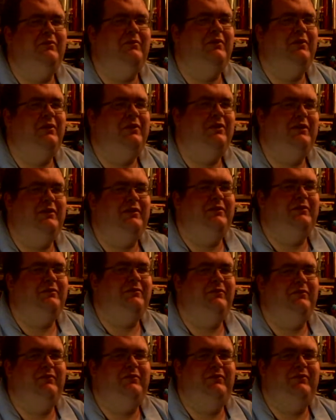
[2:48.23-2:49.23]
So you already
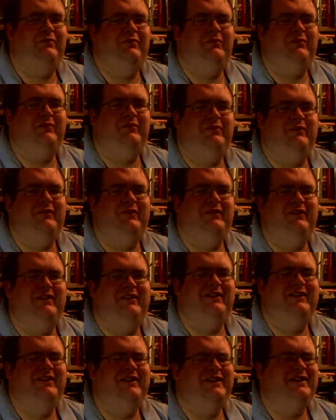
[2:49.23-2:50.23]
know your villain will be
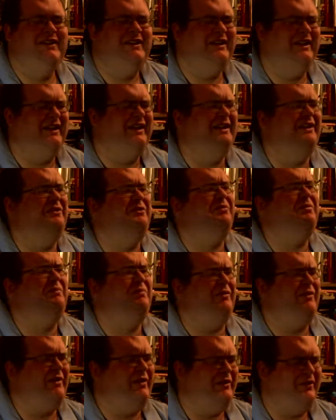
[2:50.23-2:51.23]
Man Boobs. Oh,
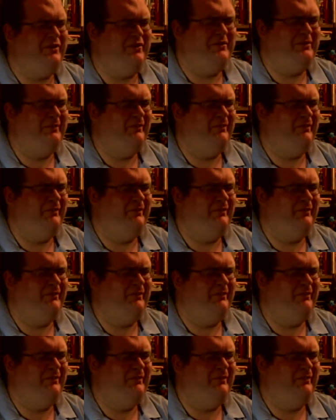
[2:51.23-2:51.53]
brother.